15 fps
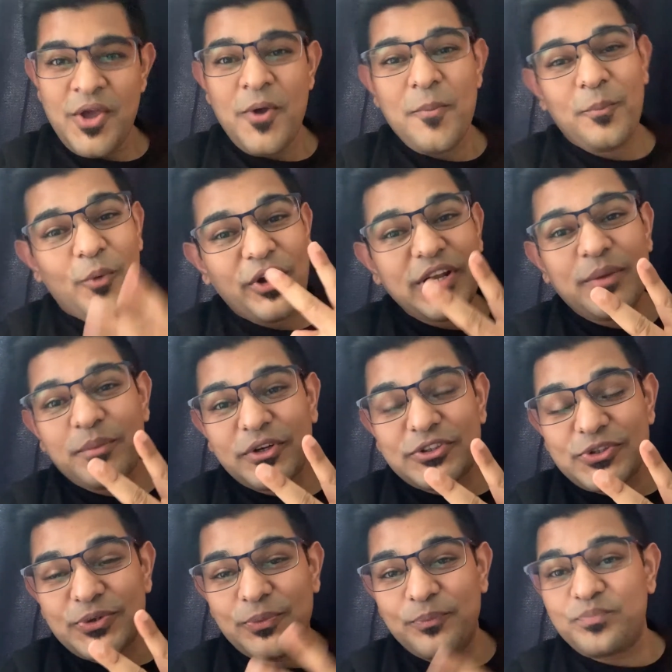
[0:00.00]
Point number
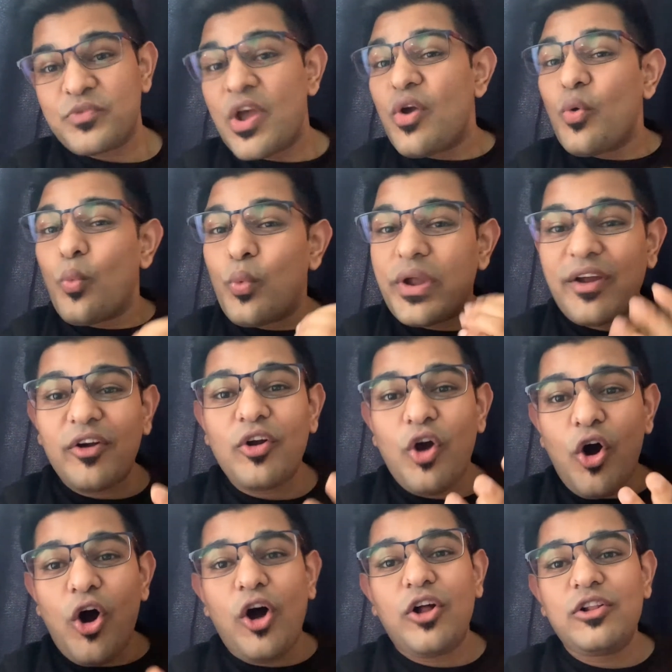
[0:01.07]
two, we are
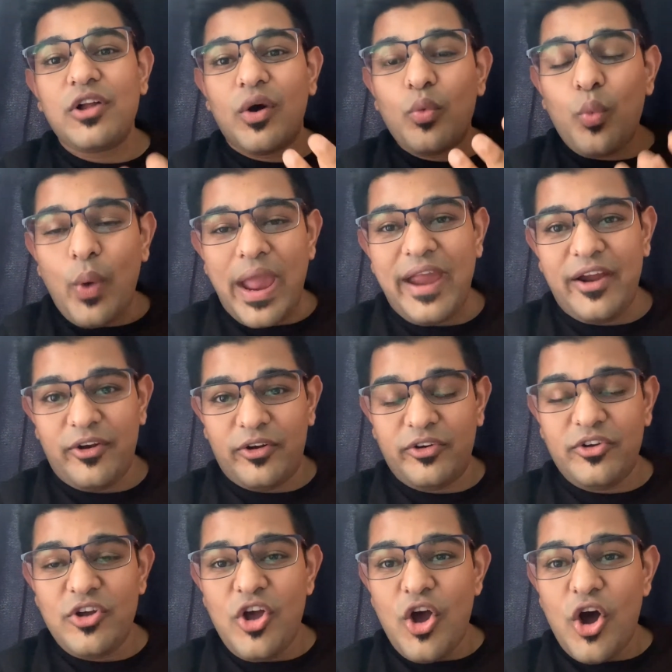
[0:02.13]
all aware
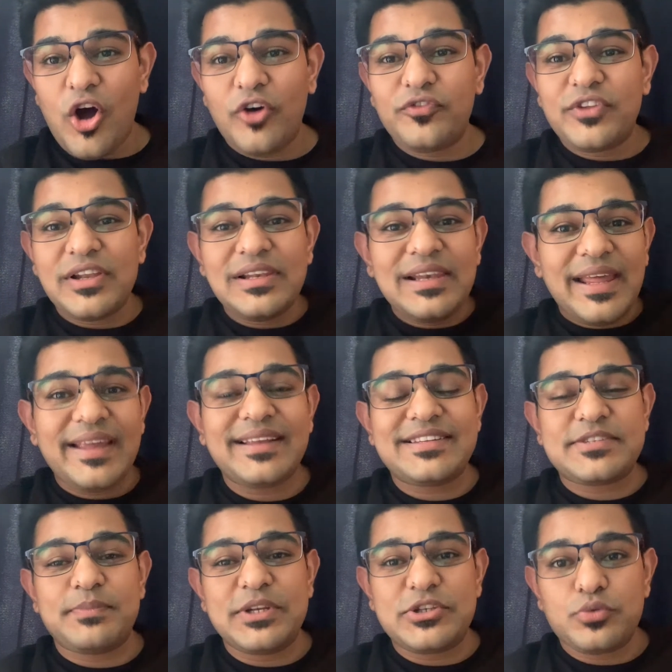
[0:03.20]
of the links
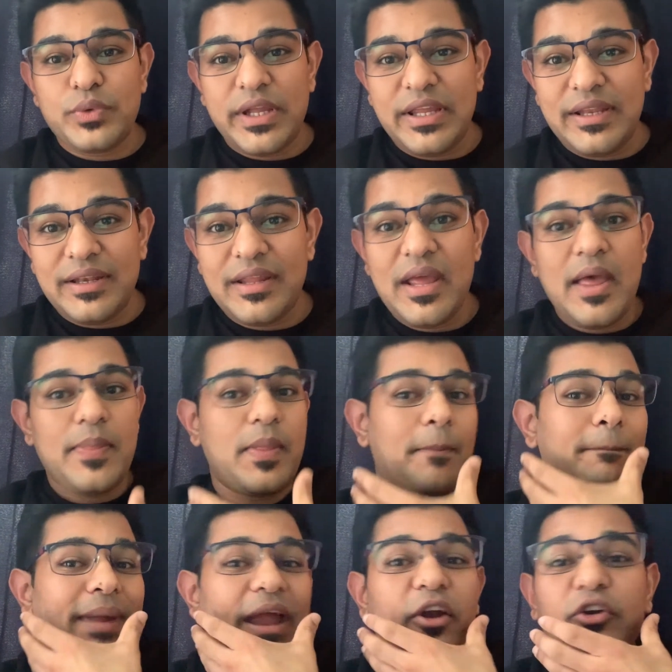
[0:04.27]
between the
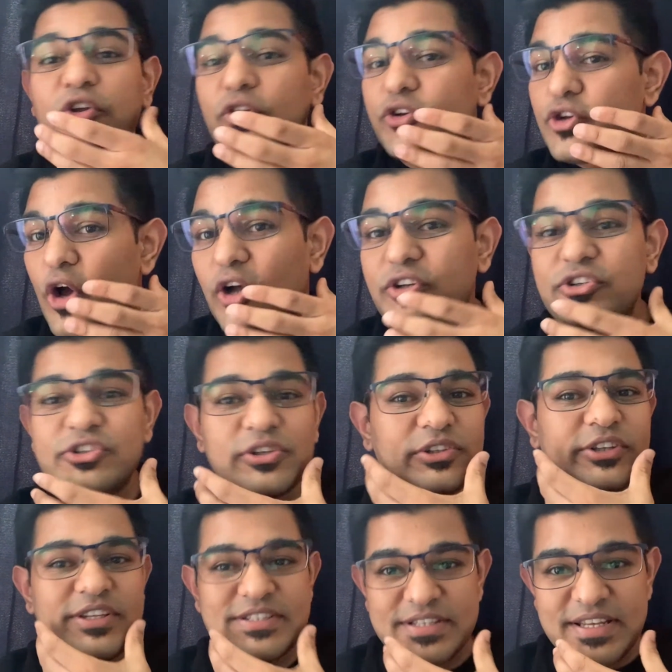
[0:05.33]
periodontal
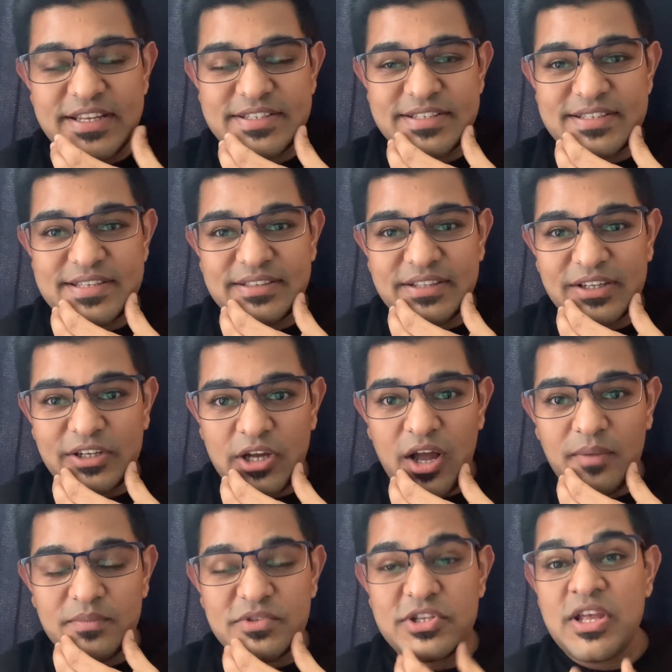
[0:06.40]
diseases in the
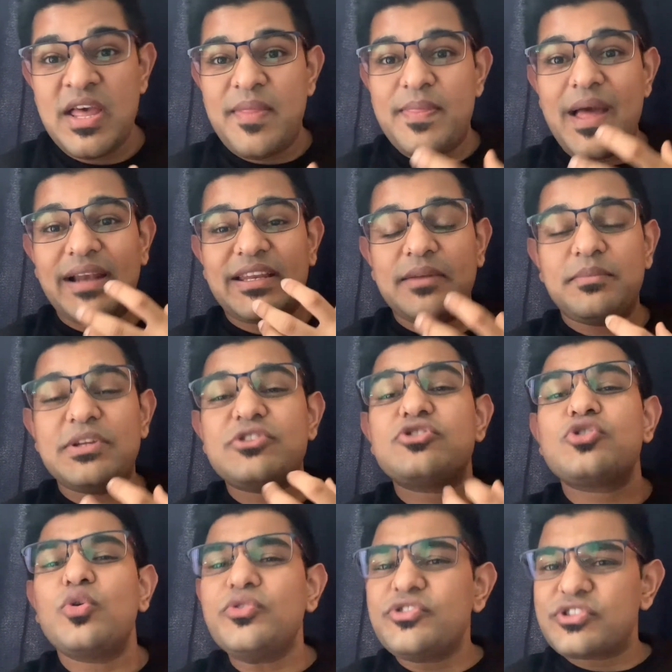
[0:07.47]
gums that can be
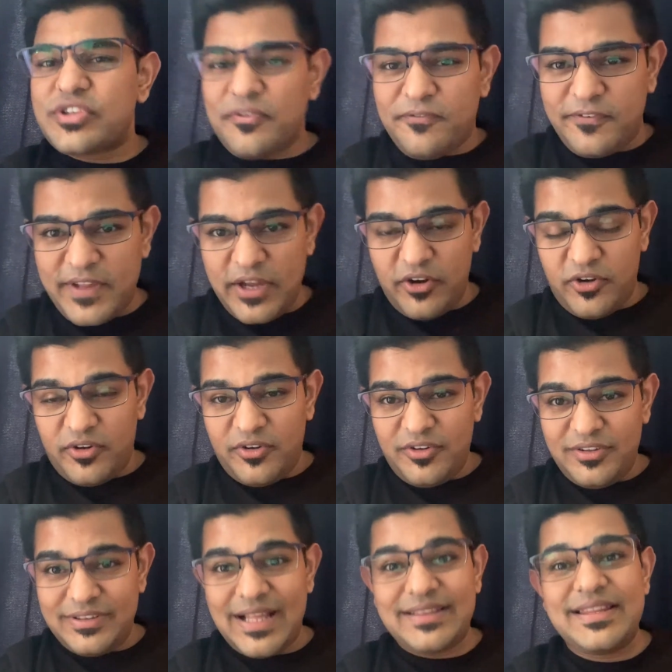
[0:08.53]
so severe
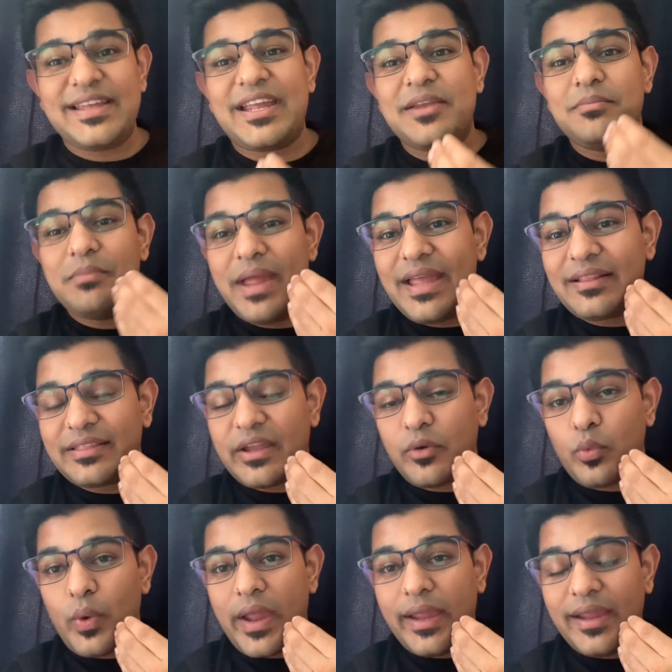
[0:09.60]
that they can make their
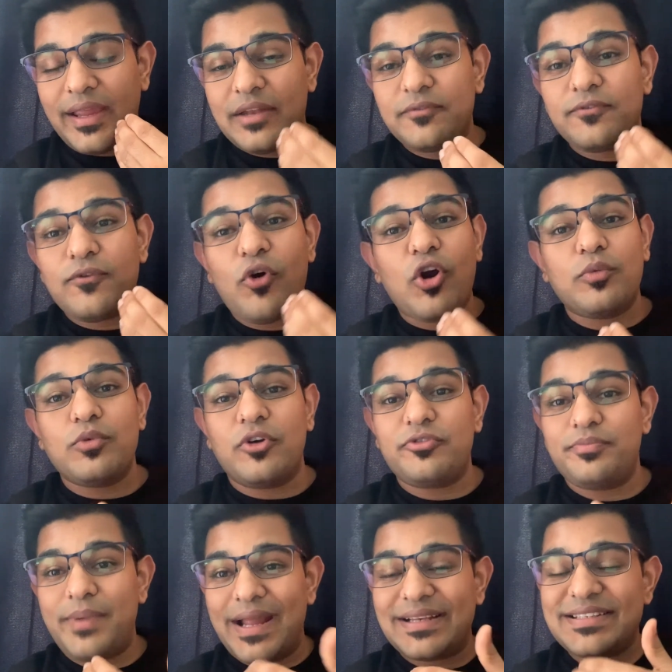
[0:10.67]
way in form of
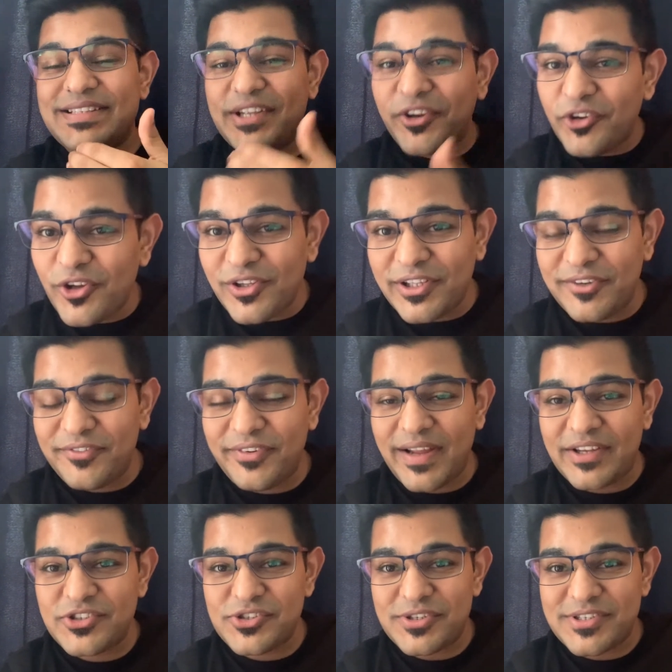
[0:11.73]
bacterial
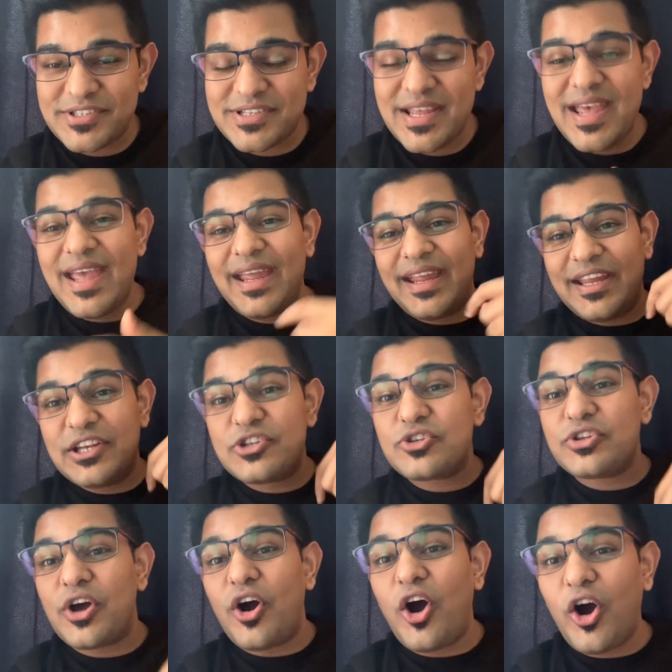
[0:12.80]
infections into
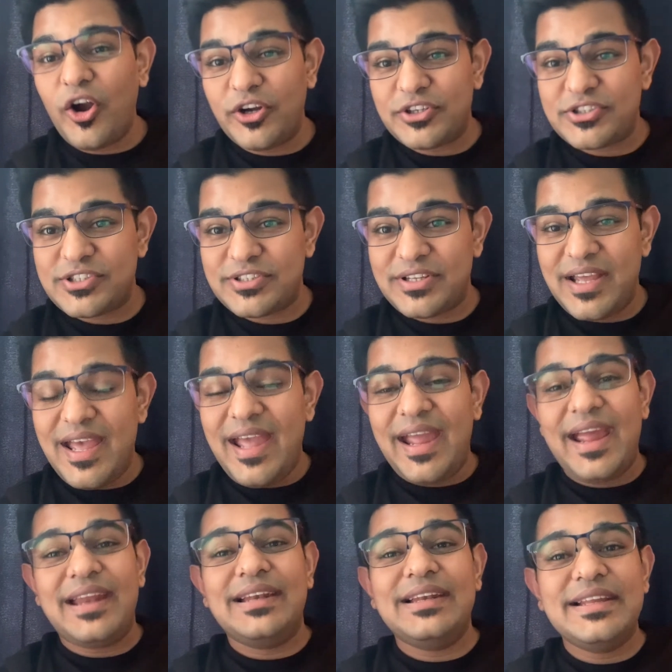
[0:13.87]
the heart
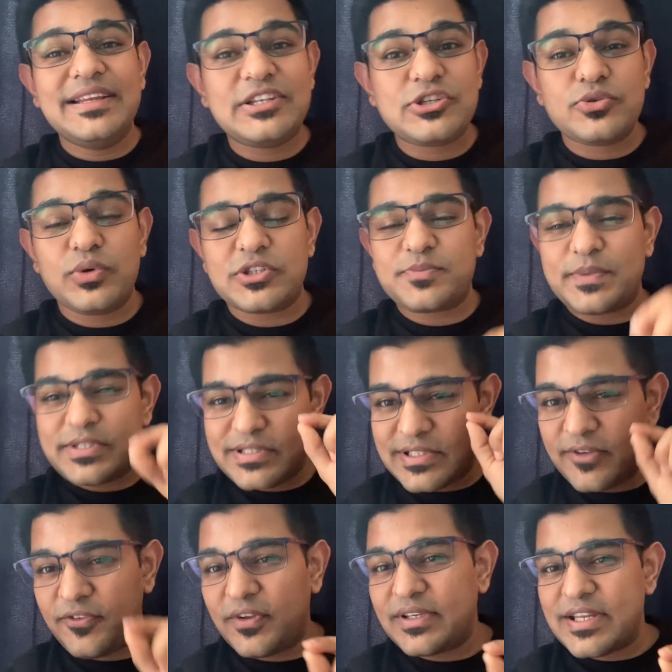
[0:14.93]
and lead to a
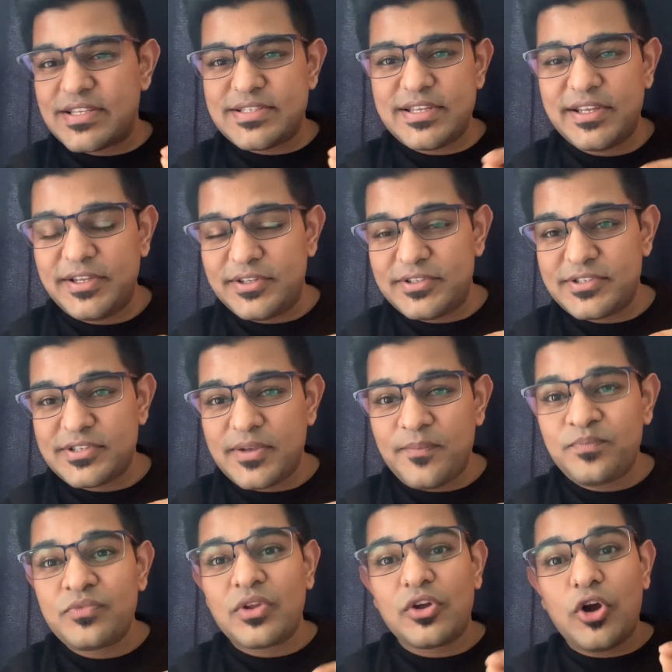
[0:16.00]
specific disease
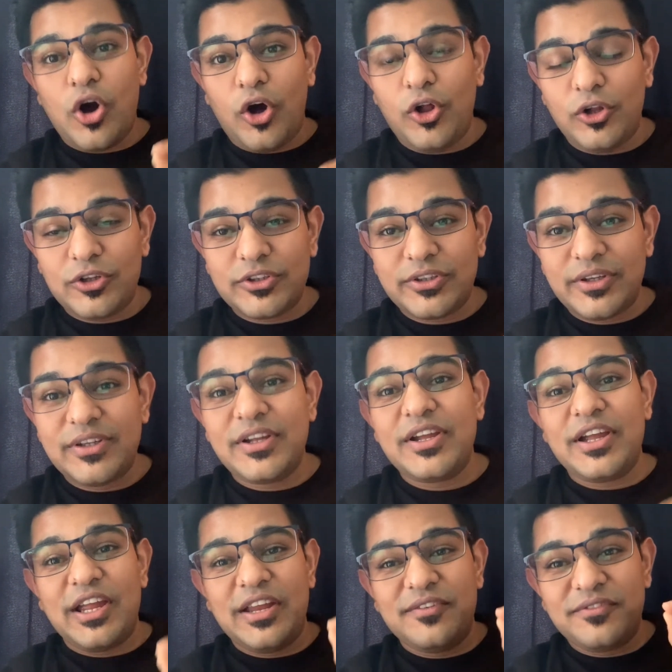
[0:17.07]
called
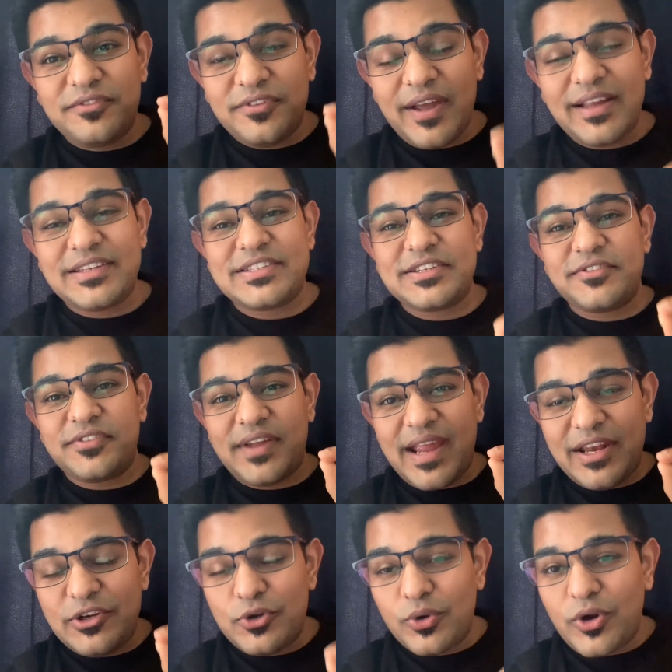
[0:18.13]
infective
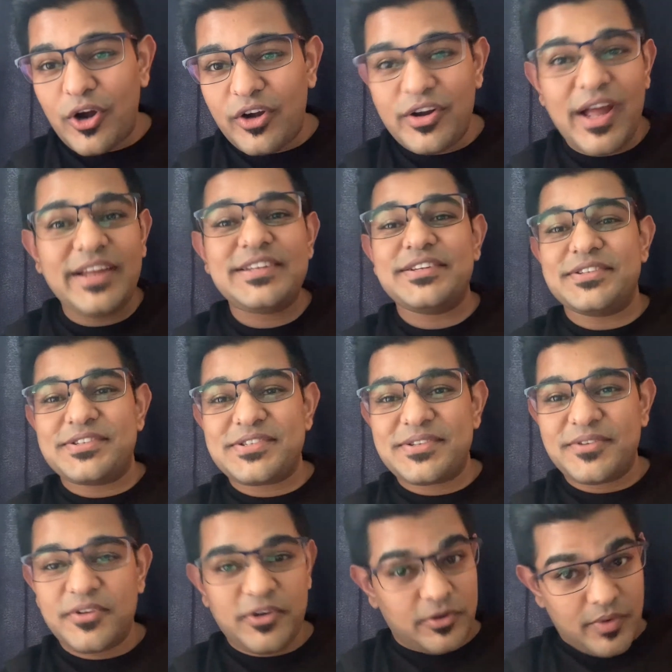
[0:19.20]
endocarditis,
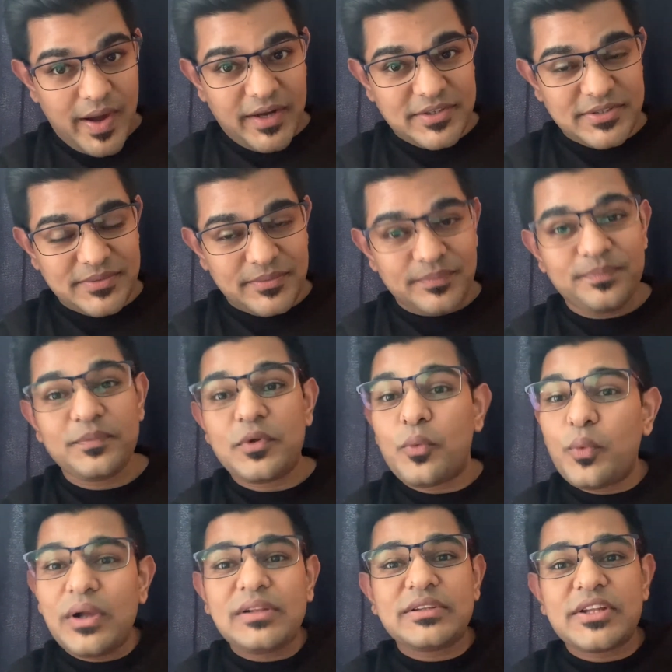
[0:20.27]
correct?
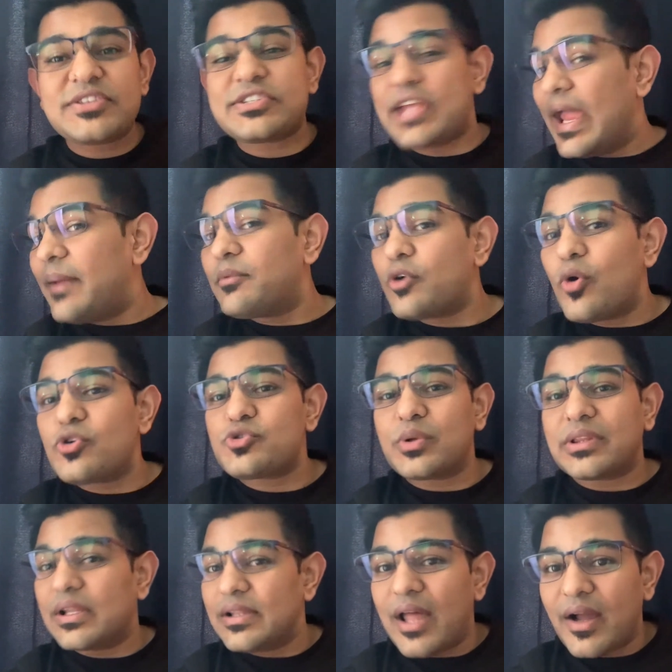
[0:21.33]
Well, the same goes with
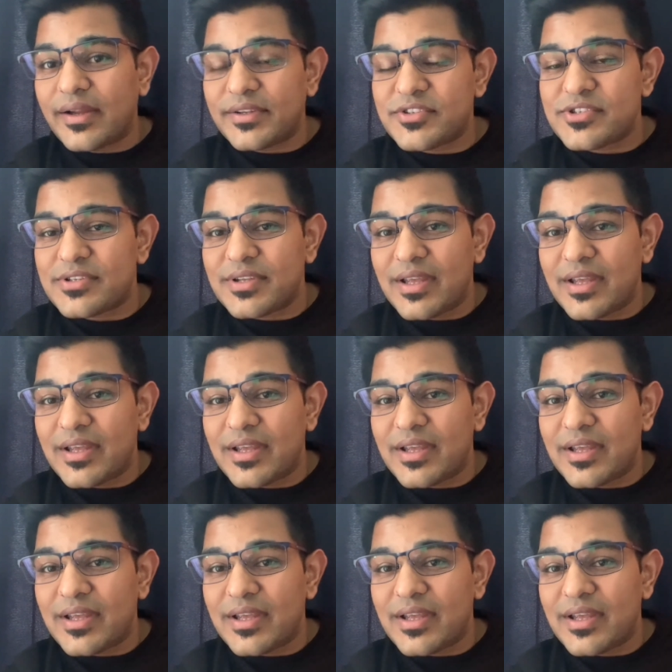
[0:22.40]
the lungs.